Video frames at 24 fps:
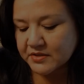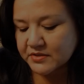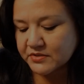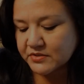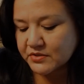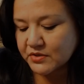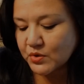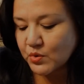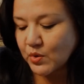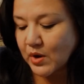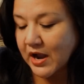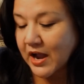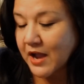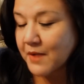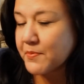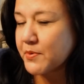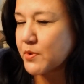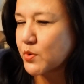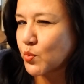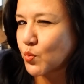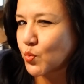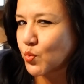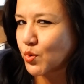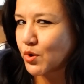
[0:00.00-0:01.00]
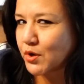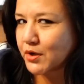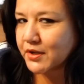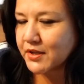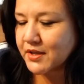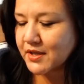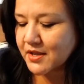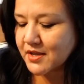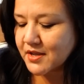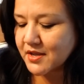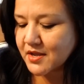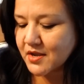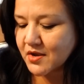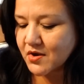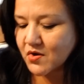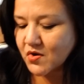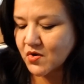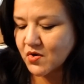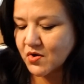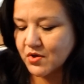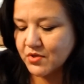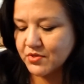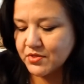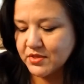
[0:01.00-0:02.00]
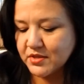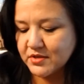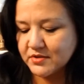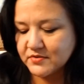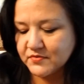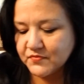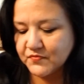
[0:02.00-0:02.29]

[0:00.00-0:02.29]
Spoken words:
So I've been working on this